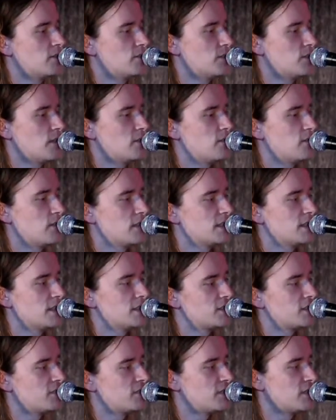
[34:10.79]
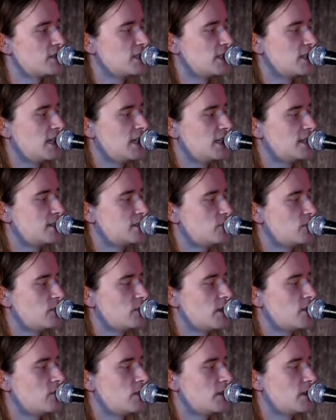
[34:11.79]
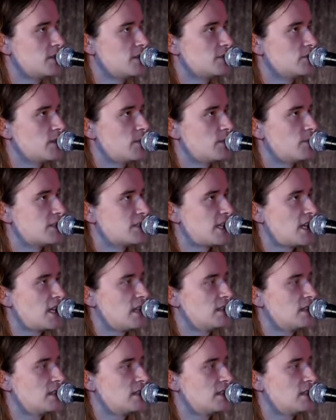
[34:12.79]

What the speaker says: what I wanted it to feel like, what I wanted to represent,